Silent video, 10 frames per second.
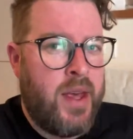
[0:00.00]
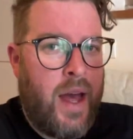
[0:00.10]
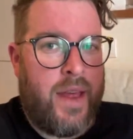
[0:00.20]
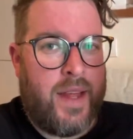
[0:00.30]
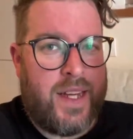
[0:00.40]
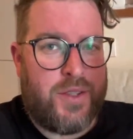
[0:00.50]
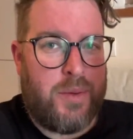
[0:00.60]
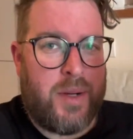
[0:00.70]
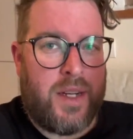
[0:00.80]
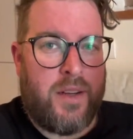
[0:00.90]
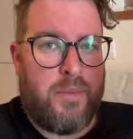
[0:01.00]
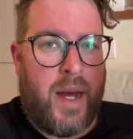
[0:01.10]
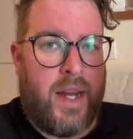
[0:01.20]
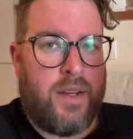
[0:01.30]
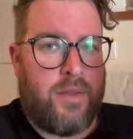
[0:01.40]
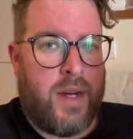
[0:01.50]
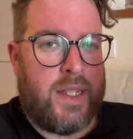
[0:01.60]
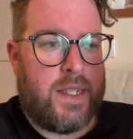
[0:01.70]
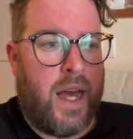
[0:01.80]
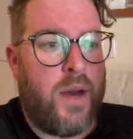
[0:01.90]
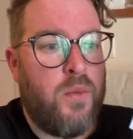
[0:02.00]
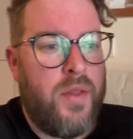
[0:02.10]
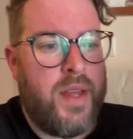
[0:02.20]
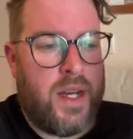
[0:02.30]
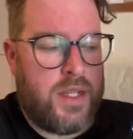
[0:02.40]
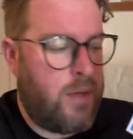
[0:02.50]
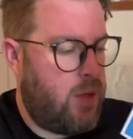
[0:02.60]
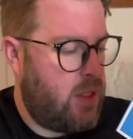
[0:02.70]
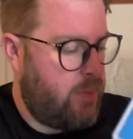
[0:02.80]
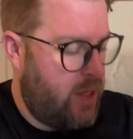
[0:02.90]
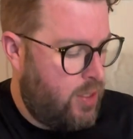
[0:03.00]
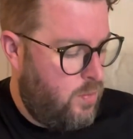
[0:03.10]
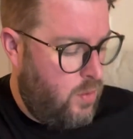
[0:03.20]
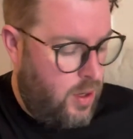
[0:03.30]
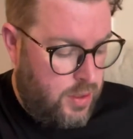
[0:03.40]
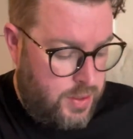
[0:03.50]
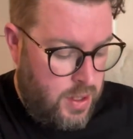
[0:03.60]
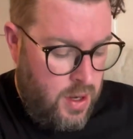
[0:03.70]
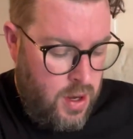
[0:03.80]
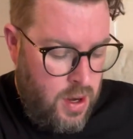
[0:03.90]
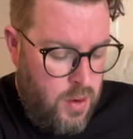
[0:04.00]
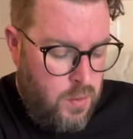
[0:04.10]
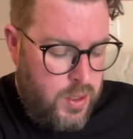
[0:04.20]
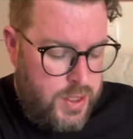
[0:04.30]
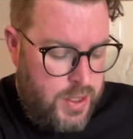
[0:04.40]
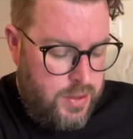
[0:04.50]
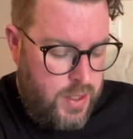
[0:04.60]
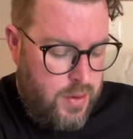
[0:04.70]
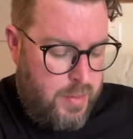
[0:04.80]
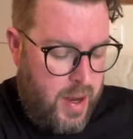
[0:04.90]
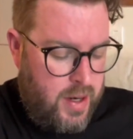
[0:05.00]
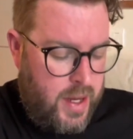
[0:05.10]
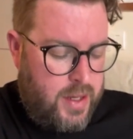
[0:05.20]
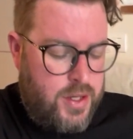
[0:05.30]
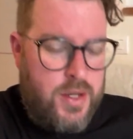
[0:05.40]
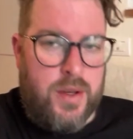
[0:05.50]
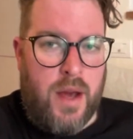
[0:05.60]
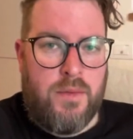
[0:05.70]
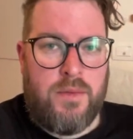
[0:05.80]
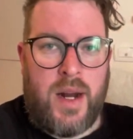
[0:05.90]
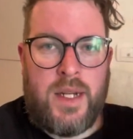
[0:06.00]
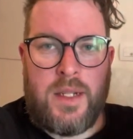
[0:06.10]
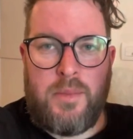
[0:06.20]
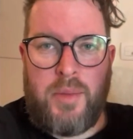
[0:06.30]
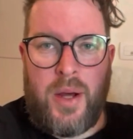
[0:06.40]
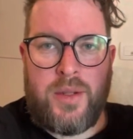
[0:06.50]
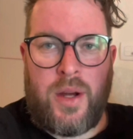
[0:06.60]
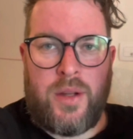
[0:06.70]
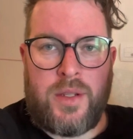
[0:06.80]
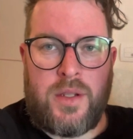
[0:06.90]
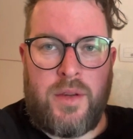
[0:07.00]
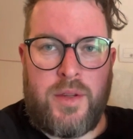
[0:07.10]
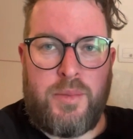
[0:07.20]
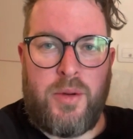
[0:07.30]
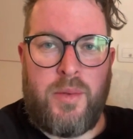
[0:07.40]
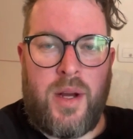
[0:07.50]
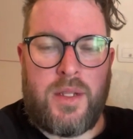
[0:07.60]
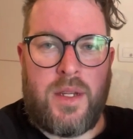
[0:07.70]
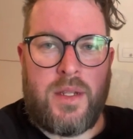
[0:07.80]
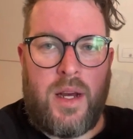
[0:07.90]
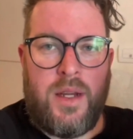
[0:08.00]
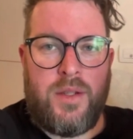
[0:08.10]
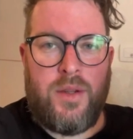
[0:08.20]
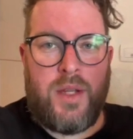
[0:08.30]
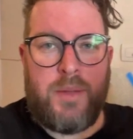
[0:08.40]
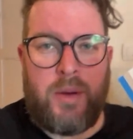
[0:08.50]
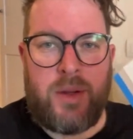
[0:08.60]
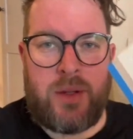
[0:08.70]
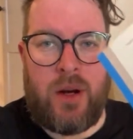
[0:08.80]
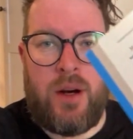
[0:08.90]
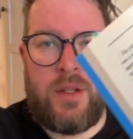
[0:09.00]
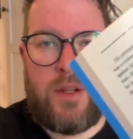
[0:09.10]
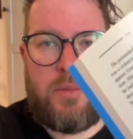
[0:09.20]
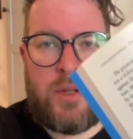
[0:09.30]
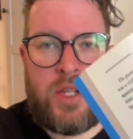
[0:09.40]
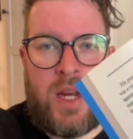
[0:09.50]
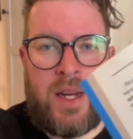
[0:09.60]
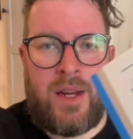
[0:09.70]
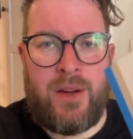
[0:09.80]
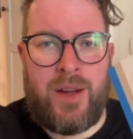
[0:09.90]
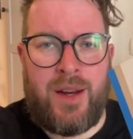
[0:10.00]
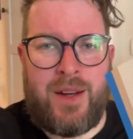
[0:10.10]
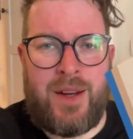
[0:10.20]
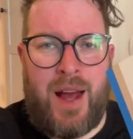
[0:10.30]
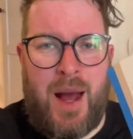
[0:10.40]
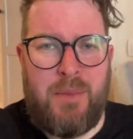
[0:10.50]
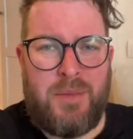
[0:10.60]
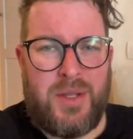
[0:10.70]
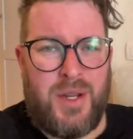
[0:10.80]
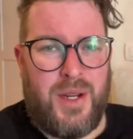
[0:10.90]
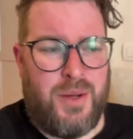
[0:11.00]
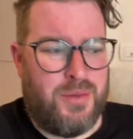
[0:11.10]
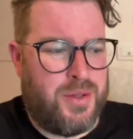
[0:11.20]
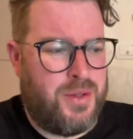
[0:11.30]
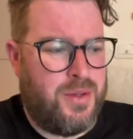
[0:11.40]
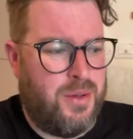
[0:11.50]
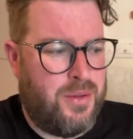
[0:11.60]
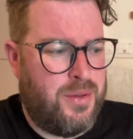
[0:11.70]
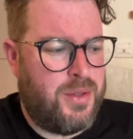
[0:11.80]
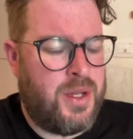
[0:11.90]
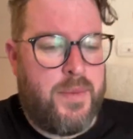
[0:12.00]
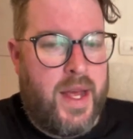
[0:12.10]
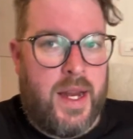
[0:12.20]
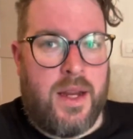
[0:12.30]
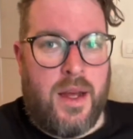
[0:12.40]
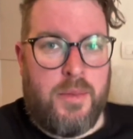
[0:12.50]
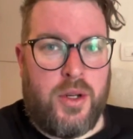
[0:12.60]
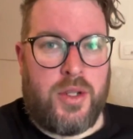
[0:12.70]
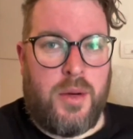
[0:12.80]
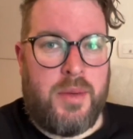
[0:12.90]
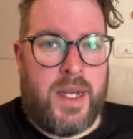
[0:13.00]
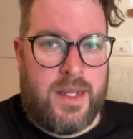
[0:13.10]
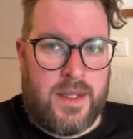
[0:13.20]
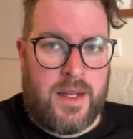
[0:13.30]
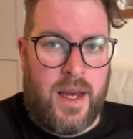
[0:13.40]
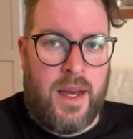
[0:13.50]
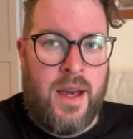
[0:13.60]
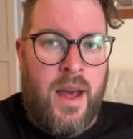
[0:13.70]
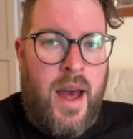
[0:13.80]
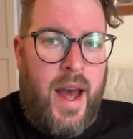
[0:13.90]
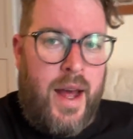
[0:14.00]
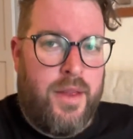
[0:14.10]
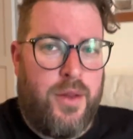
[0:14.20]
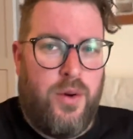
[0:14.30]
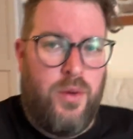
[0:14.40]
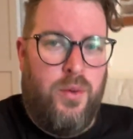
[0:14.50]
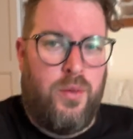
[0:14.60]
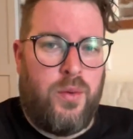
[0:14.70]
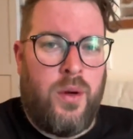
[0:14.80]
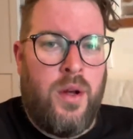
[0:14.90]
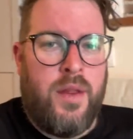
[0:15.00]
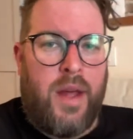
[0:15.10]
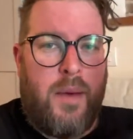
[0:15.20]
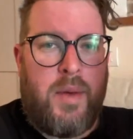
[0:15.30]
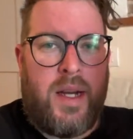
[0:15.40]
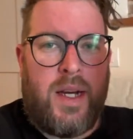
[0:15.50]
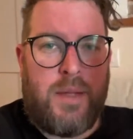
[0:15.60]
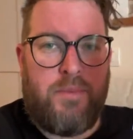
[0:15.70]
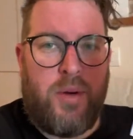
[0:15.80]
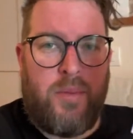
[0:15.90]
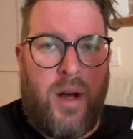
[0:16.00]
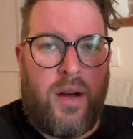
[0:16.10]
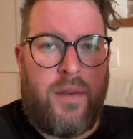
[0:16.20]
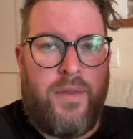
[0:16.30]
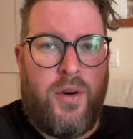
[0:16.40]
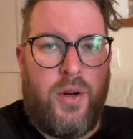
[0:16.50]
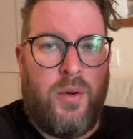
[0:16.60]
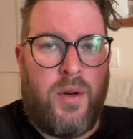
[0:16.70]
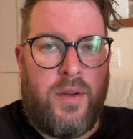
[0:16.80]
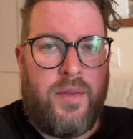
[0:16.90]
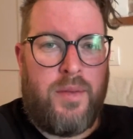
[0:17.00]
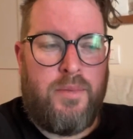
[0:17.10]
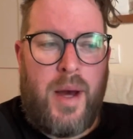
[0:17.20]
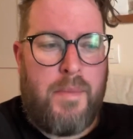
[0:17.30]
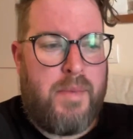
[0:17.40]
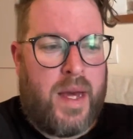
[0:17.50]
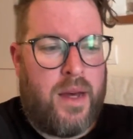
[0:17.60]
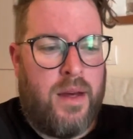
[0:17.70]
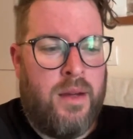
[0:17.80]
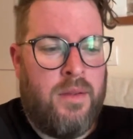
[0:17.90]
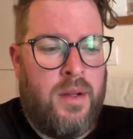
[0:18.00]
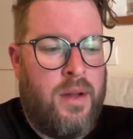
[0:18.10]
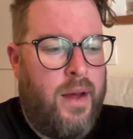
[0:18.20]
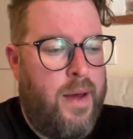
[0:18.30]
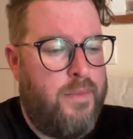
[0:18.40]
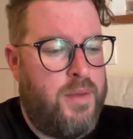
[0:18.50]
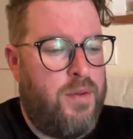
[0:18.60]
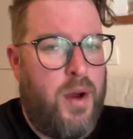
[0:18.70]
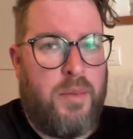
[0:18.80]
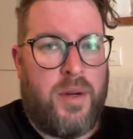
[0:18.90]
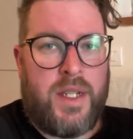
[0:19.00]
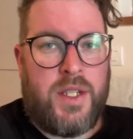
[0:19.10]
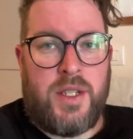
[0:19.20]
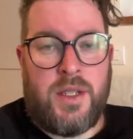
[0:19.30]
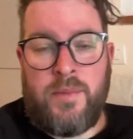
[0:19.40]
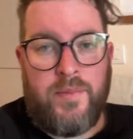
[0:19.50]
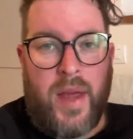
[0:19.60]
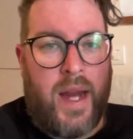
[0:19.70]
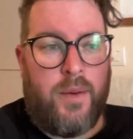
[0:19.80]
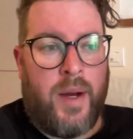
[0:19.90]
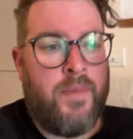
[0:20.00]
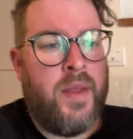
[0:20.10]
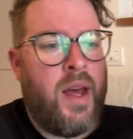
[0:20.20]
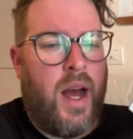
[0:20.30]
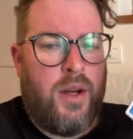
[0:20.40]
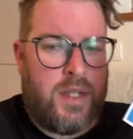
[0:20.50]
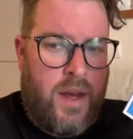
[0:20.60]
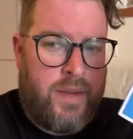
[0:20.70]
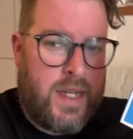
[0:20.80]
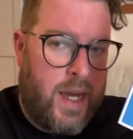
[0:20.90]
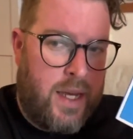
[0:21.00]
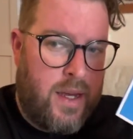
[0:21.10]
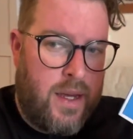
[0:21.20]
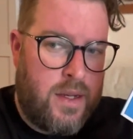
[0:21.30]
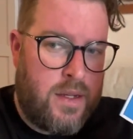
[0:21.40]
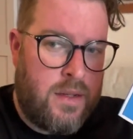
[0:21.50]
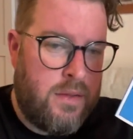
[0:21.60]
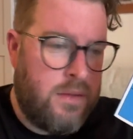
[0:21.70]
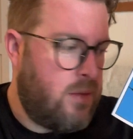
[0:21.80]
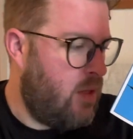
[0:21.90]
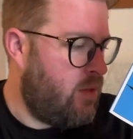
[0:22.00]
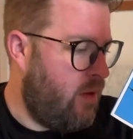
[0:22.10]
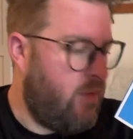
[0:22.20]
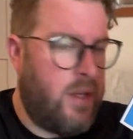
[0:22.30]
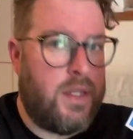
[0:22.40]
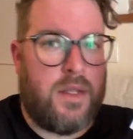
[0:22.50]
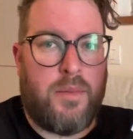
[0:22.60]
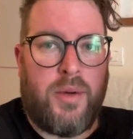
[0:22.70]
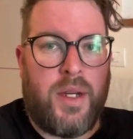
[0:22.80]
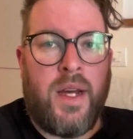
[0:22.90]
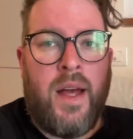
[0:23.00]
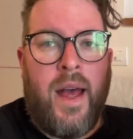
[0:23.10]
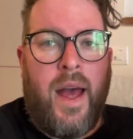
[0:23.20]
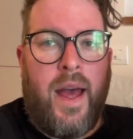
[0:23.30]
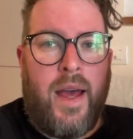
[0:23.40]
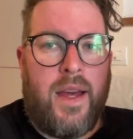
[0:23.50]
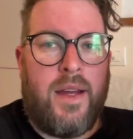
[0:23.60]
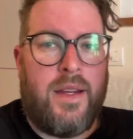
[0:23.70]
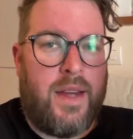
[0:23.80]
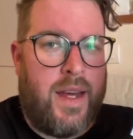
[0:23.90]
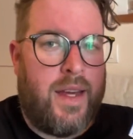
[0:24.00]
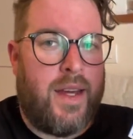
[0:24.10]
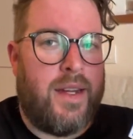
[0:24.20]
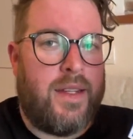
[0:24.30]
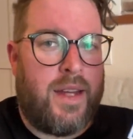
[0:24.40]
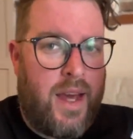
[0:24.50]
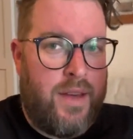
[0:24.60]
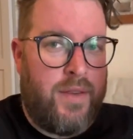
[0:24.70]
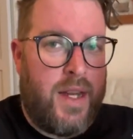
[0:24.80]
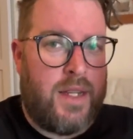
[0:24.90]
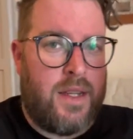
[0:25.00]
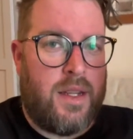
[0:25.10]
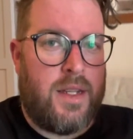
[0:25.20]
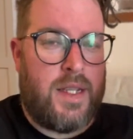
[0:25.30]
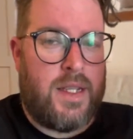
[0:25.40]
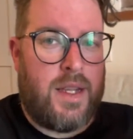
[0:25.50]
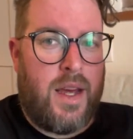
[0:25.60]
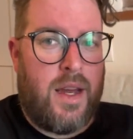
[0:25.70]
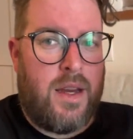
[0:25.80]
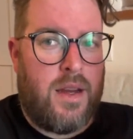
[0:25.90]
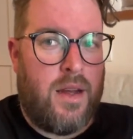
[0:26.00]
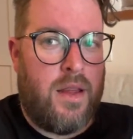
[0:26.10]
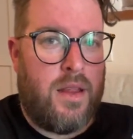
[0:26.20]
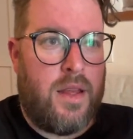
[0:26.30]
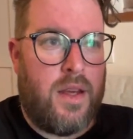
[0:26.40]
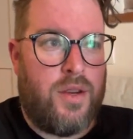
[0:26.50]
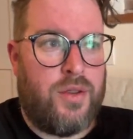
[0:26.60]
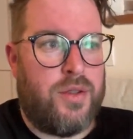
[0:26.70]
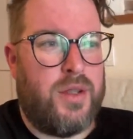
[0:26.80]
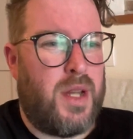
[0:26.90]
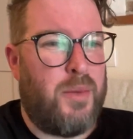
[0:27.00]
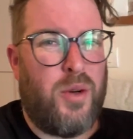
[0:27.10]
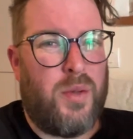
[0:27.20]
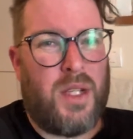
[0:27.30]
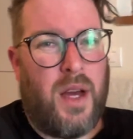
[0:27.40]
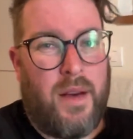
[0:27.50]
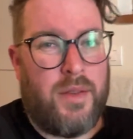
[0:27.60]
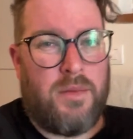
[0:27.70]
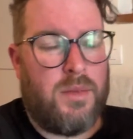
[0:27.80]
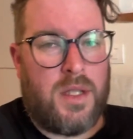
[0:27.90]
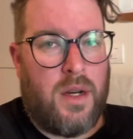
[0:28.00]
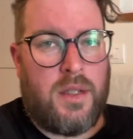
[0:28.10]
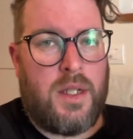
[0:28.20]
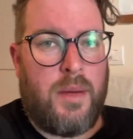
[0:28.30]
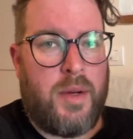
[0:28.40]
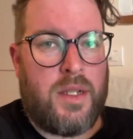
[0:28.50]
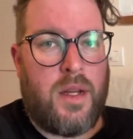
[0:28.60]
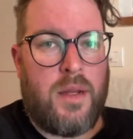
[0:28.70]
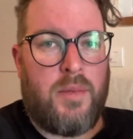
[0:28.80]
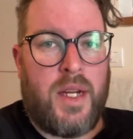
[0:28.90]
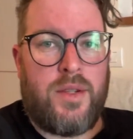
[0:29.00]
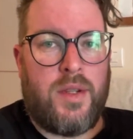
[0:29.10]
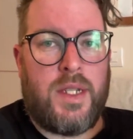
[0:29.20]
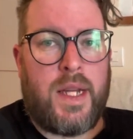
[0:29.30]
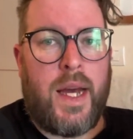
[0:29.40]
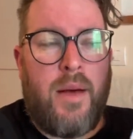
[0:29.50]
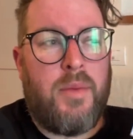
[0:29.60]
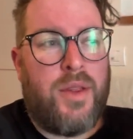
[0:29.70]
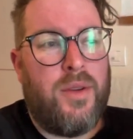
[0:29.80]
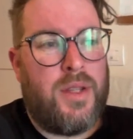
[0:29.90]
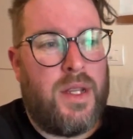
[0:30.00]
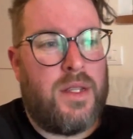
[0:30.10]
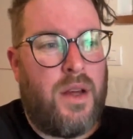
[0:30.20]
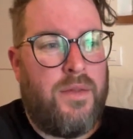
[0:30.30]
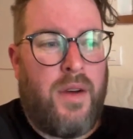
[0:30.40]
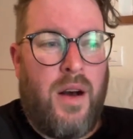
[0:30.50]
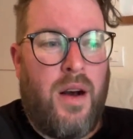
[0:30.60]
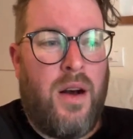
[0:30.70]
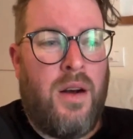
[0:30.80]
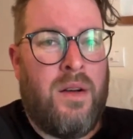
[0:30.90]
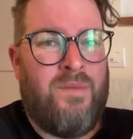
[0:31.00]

And that is Troubling Love by Elena Ferrante. One thing actually I wanted to mention was, what do you do about, like, do you get random postcards and stuff as bookmarks? Because I saw this postcard of Puccini looking like an absolute sort in a bookshop yesterday and thought, oh, that would be a nice bookmark for one of my bigger Europa editions. Anyway, I also have a naked, I'll try and find it at some point, a naked David that is in the short stories I bought, which I haven't started. I might start them later on today. My thoughts on this so far.